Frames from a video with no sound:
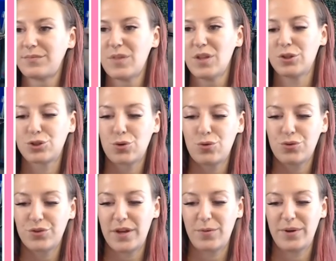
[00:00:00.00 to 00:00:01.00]

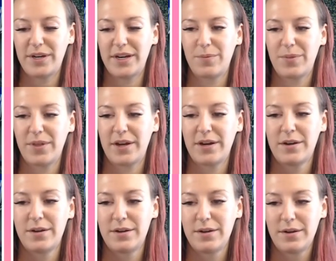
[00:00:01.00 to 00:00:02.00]
shoulder that we did up there,
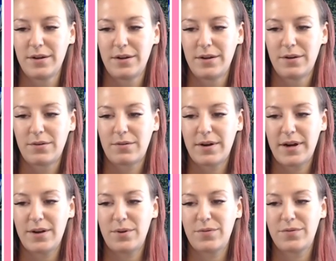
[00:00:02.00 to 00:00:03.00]

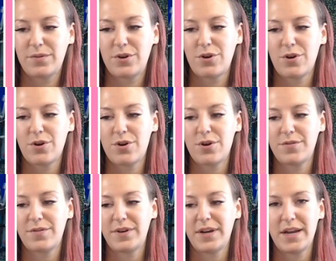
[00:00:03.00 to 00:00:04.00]
right? We've
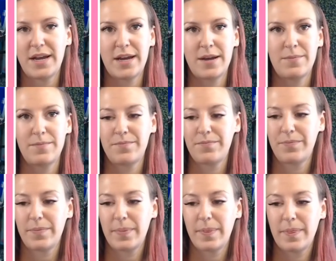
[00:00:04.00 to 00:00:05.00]
curved it up.
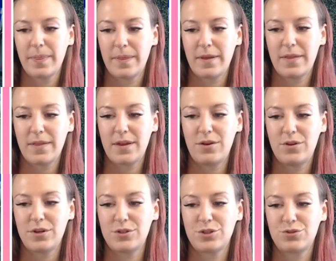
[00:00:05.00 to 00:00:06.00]
And then you
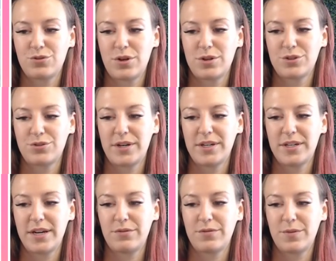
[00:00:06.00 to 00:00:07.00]
can just draw straight
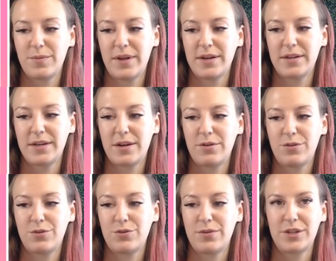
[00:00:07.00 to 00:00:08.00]
down from that, down in the
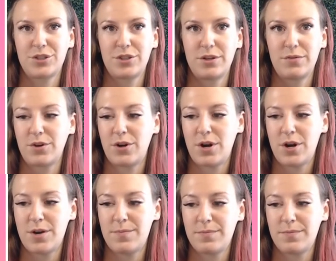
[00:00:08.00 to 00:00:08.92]
direction of her arm.